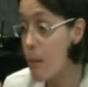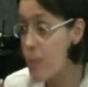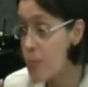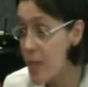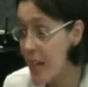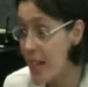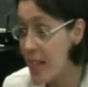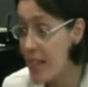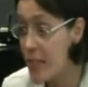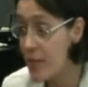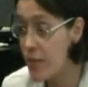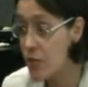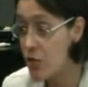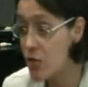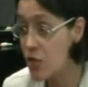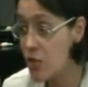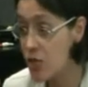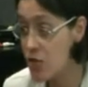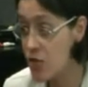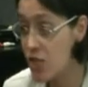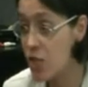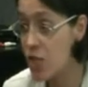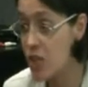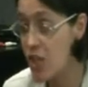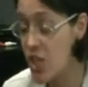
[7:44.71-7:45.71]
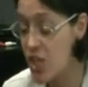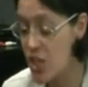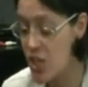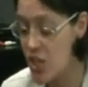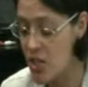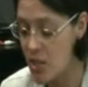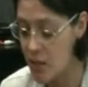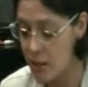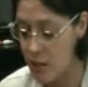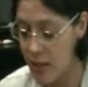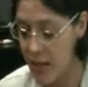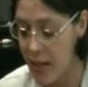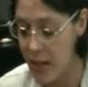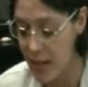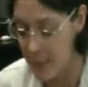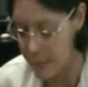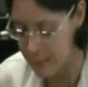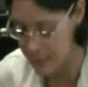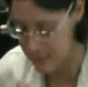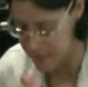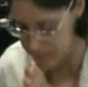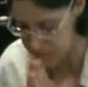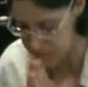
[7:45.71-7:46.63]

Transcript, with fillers: objective conditions of life.